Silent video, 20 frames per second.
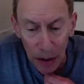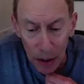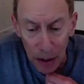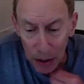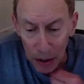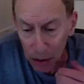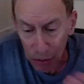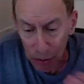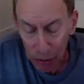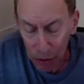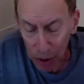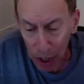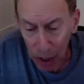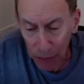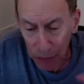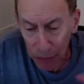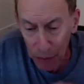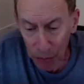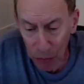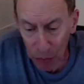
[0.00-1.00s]
A lot
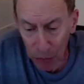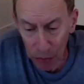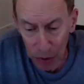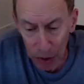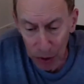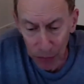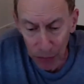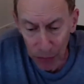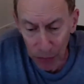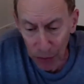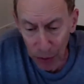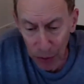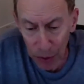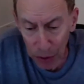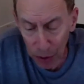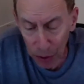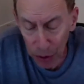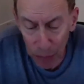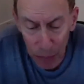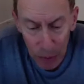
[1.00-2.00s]
of them weren't even very
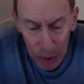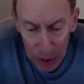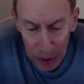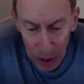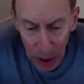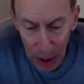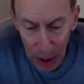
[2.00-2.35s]
good, but